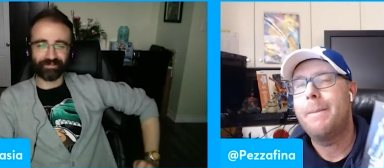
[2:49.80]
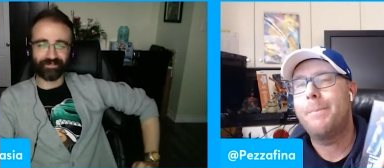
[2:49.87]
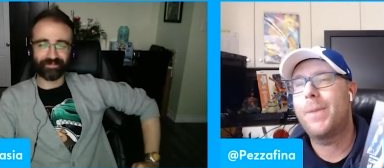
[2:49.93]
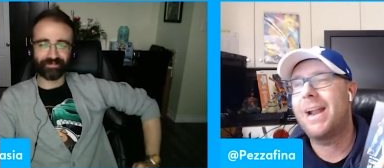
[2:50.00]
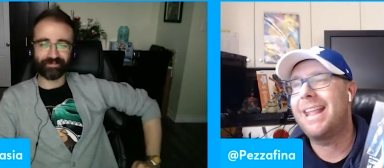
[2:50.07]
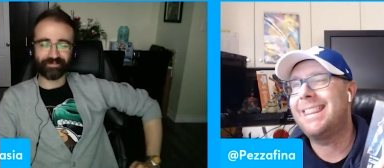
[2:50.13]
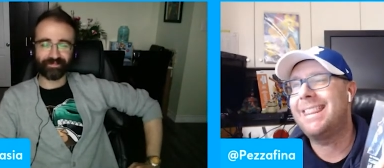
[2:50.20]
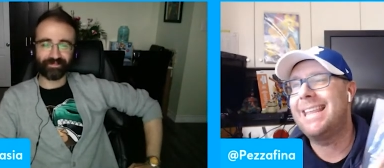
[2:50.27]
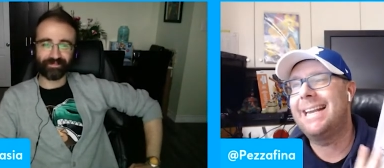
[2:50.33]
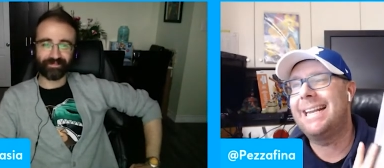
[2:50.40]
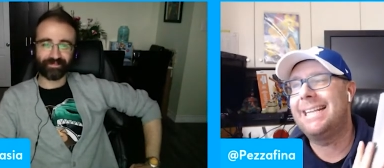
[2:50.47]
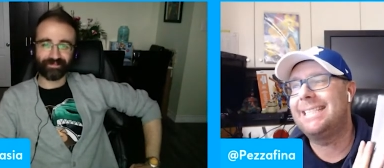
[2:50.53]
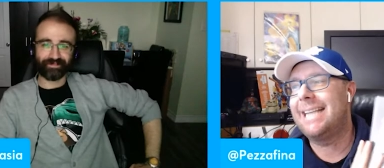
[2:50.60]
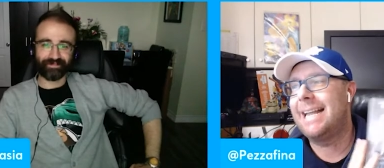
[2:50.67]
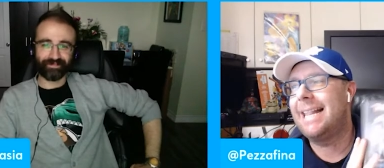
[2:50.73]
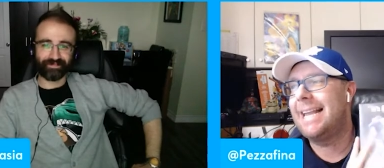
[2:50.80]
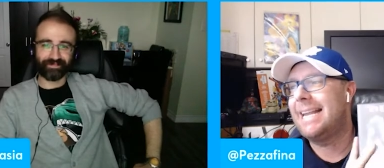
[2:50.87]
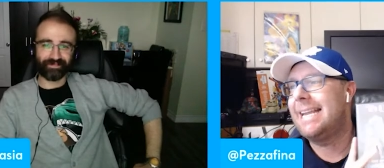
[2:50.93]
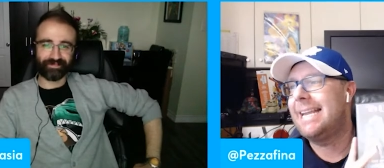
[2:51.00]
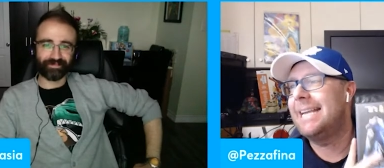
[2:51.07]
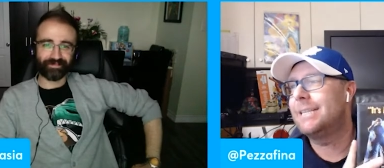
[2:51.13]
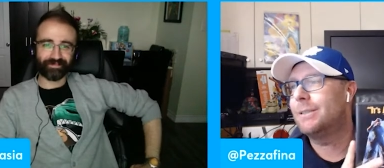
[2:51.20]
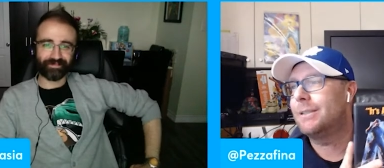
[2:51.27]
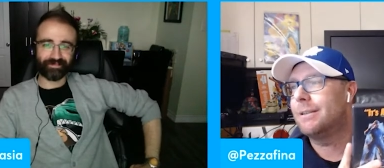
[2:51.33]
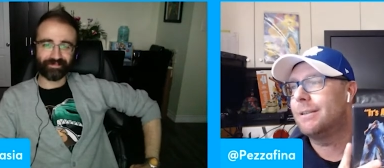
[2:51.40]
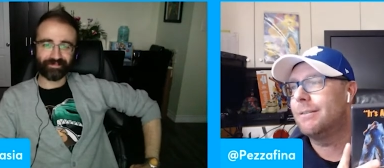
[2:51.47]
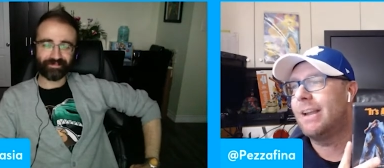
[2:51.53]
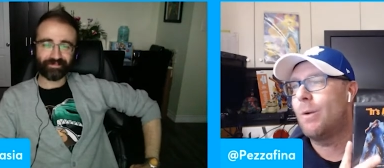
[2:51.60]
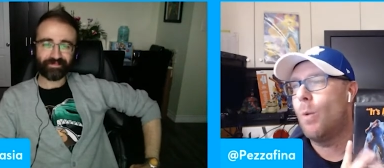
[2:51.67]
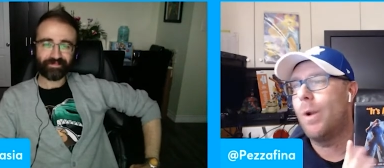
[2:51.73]
Speaker 1: but I think it is eh, like he is
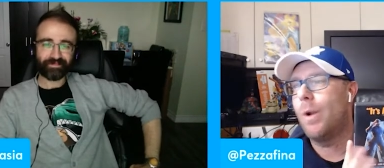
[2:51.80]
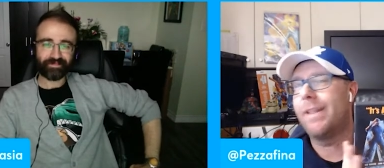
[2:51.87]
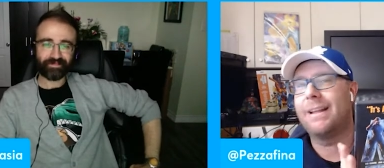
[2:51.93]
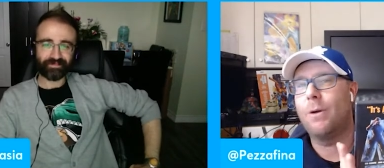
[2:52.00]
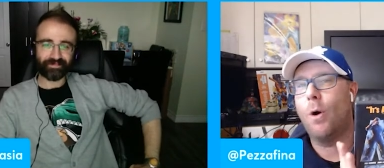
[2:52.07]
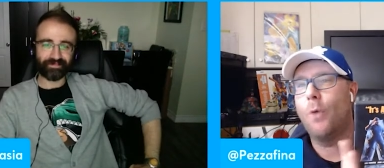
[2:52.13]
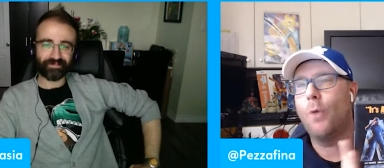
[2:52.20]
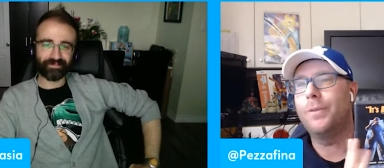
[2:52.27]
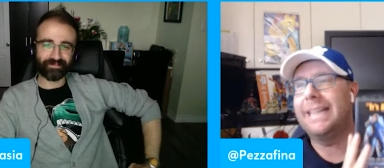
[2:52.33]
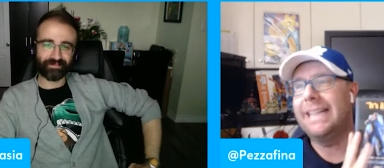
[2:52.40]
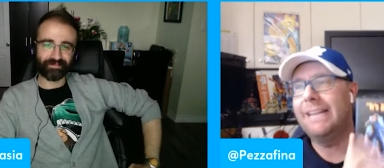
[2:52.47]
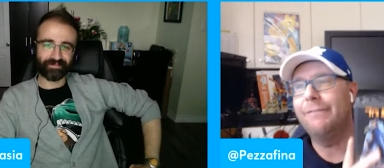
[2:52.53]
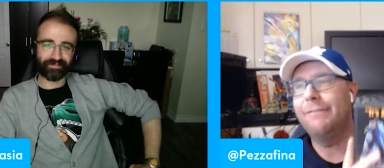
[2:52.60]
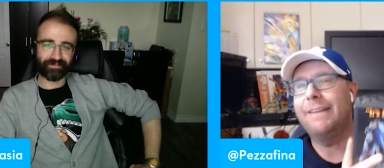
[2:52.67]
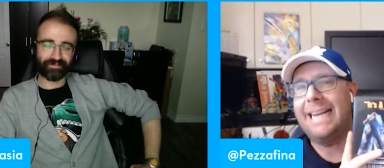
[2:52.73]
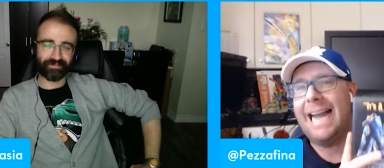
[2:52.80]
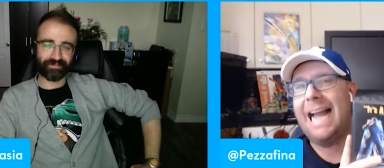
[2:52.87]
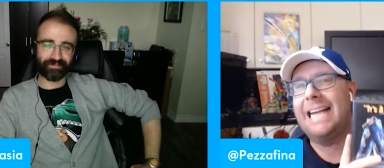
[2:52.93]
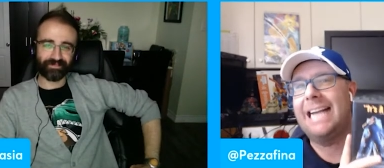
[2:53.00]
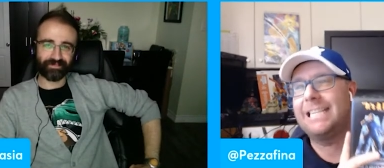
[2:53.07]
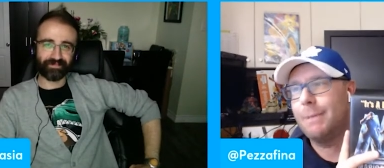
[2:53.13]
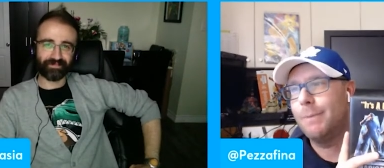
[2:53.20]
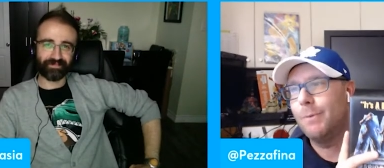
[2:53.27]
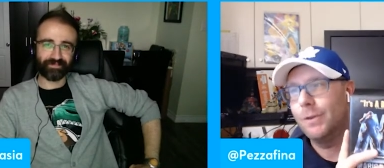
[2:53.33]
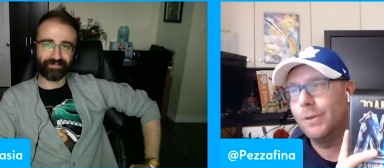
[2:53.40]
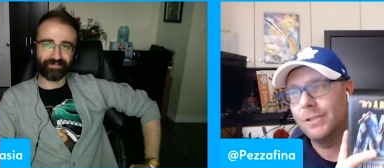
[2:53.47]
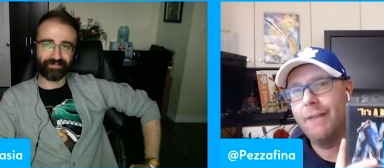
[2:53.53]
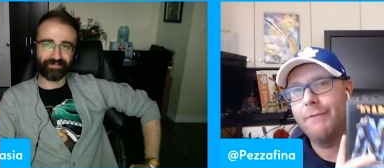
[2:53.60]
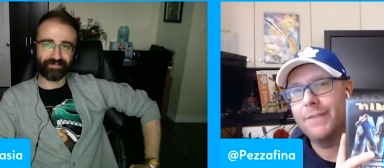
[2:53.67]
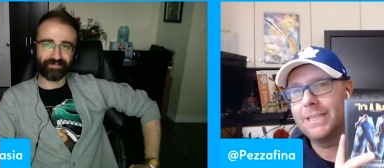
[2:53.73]
like one of the only living cast
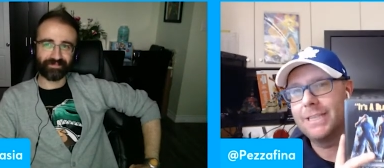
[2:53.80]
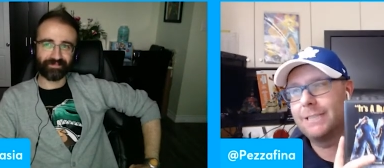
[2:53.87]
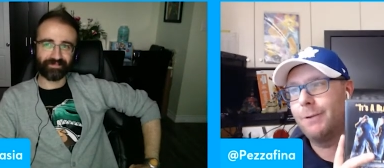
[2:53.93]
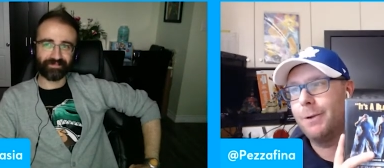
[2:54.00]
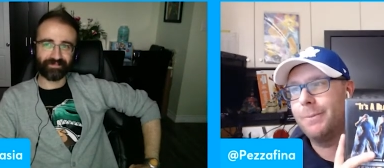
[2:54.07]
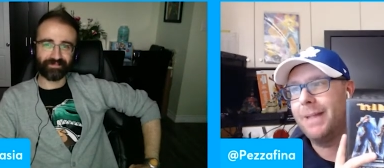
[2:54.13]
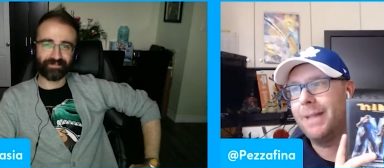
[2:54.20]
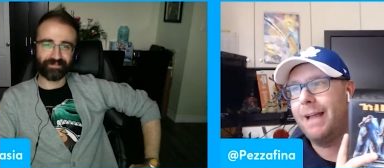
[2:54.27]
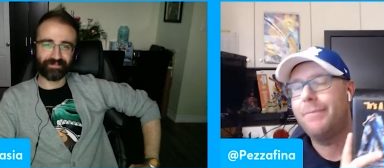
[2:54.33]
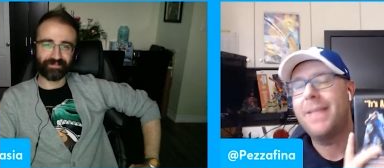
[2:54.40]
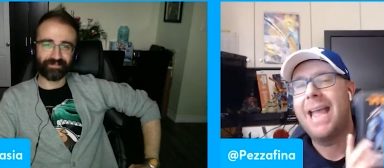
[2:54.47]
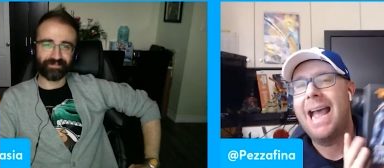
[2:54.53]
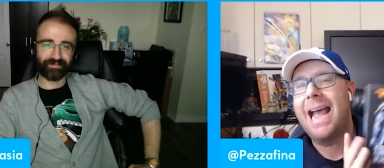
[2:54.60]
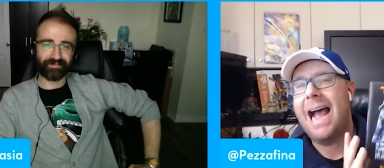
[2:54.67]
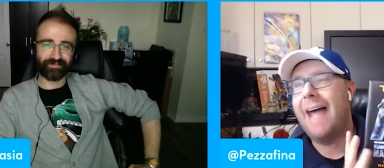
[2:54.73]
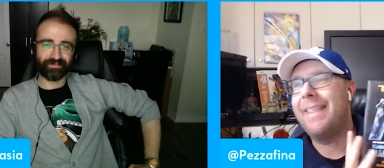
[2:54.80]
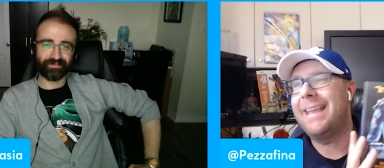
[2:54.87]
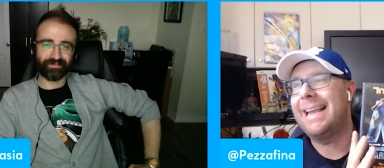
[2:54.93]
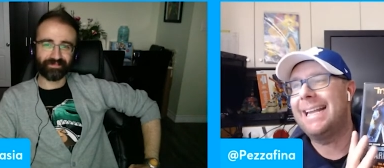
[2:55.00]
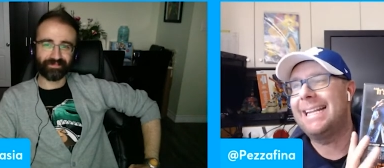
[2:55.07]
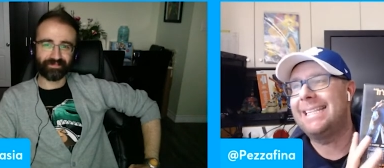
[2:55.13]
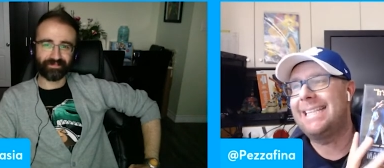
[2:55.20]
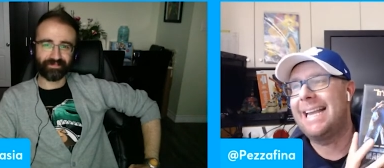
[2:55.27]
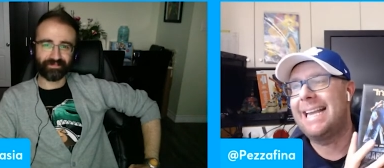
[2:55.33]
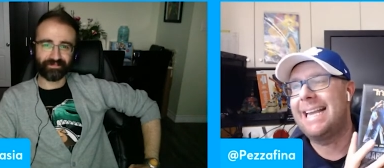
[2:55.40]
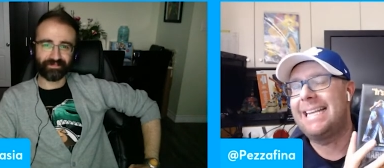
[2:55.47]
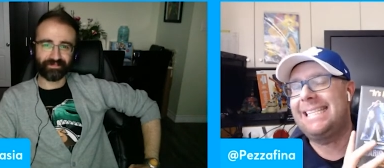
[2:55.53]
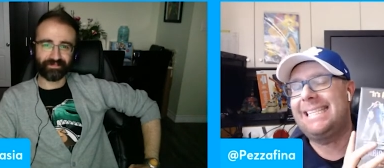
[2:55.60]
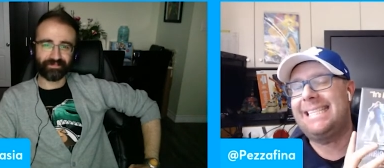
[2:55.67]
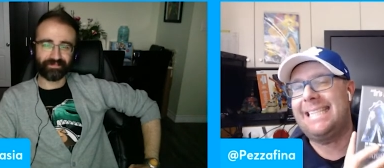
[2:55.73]
members of this film left. I think it is a
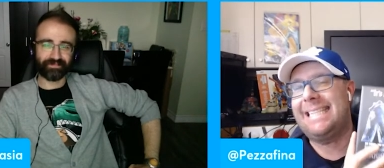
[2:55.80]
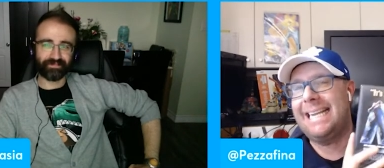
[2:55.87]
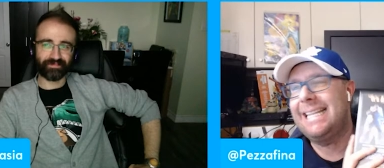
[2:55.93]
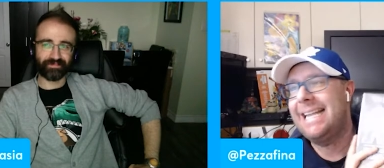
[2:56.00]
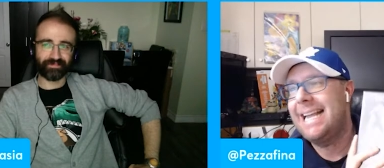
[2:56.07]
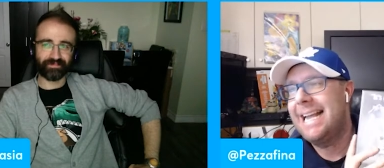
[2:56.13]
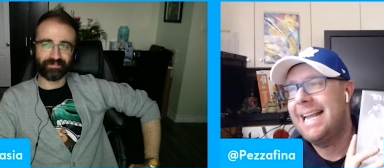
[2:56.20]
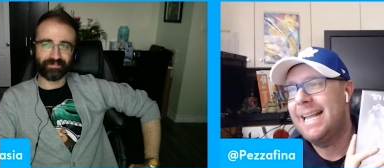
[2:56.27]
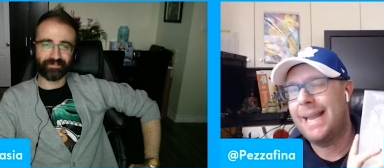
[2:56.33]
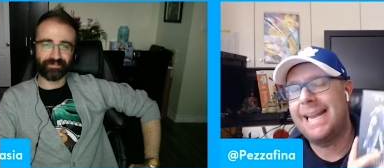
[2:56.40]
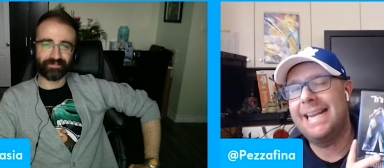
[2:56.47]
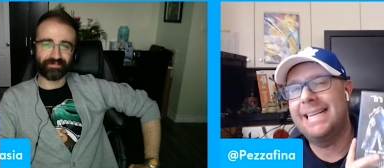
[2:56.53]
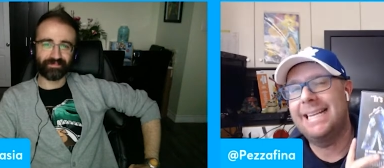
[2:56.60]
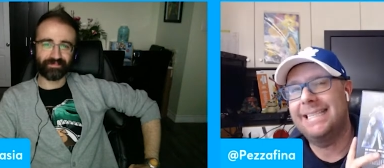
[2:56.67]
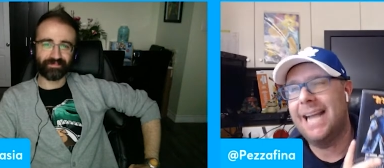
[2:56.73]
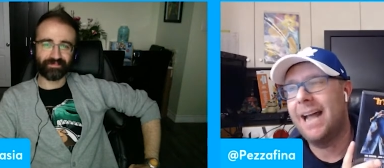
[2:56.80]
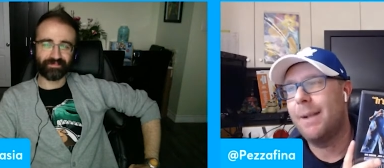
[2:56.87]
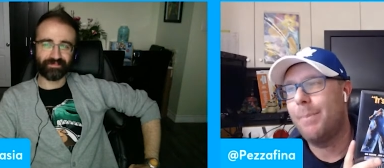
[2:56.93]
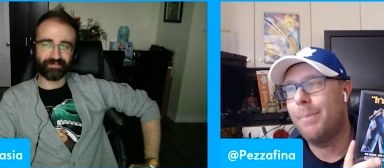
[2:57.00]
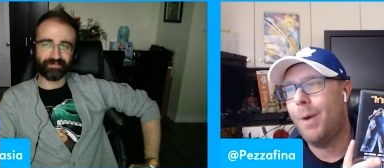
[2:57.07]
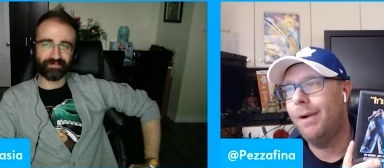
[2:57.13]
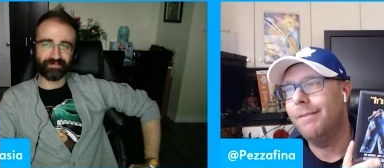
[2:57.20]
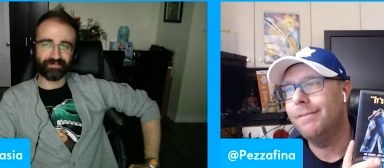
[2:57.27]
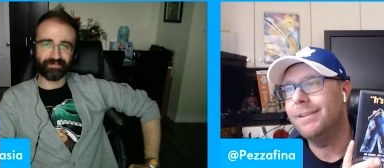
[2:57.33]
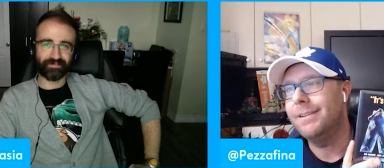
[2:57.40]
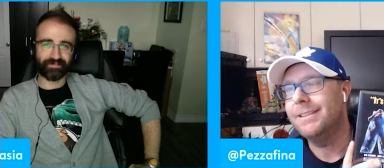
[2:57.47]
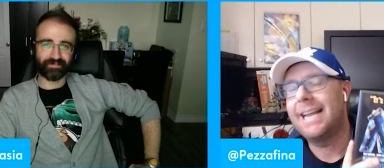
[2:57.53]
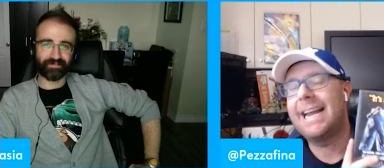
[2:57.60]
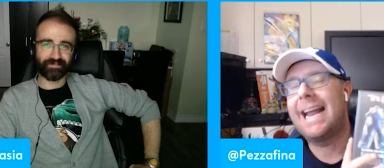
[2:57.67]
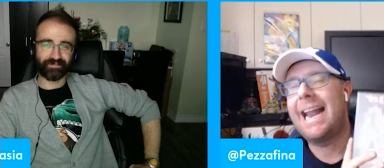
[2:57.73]
sin that he is not a part of
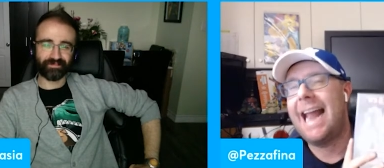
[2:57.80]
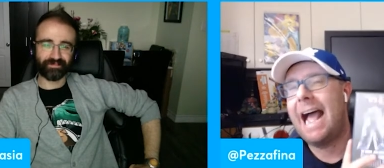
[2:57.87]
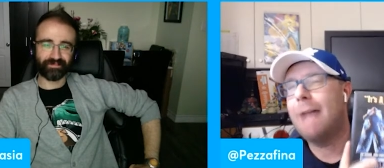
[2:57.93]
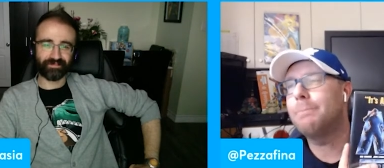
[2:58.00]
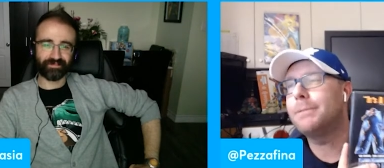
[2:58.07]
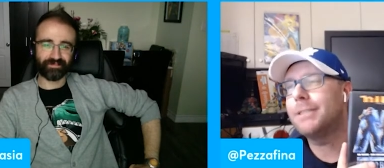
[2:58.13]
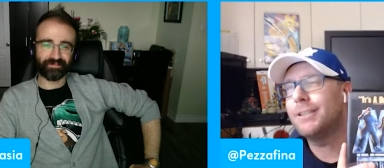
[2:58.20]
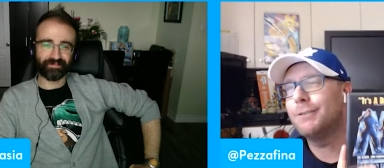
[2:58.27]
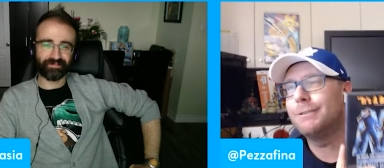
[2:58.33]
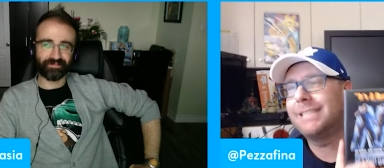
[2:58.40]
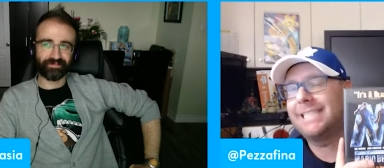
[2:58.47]
this, like an absolute